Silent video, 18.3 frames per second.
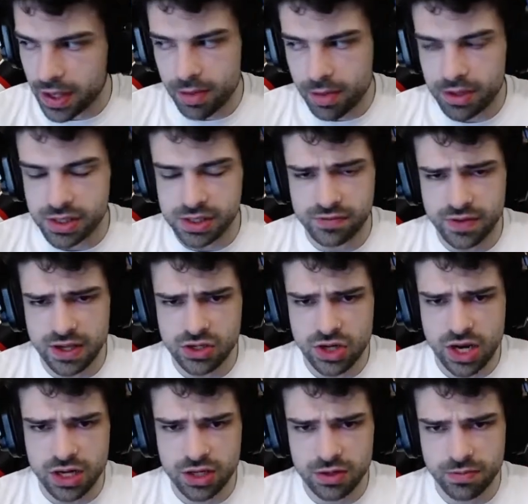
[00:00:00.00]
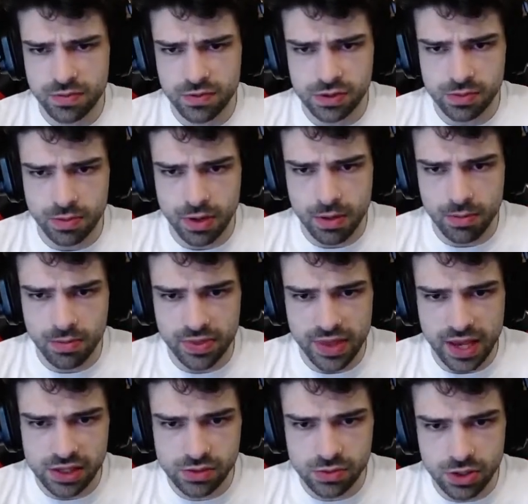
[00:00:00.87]
Because if they try to defuse the bomb,
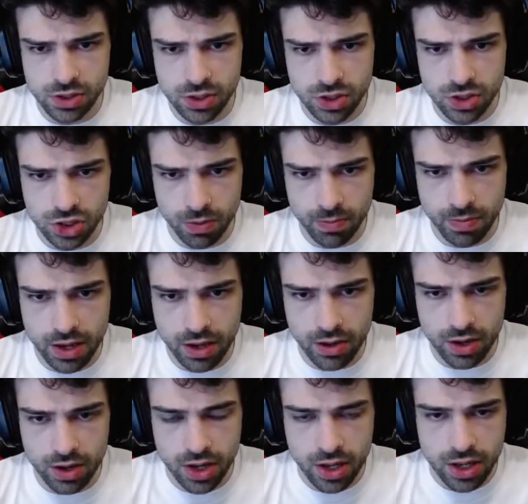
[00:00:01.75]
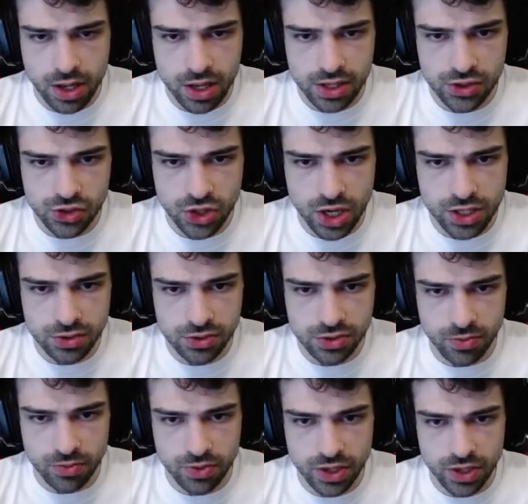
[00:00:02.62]
that's when you can jump out and try and do
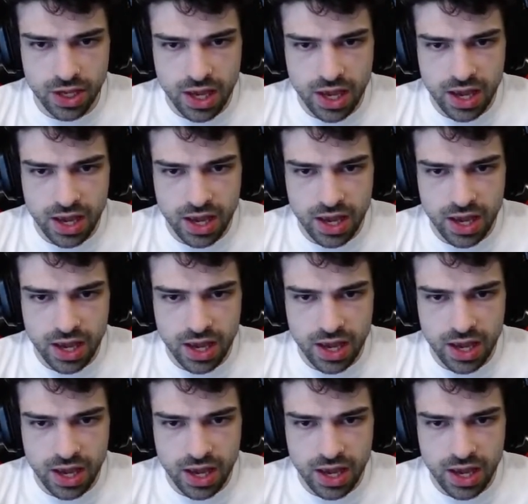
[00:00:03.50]
something.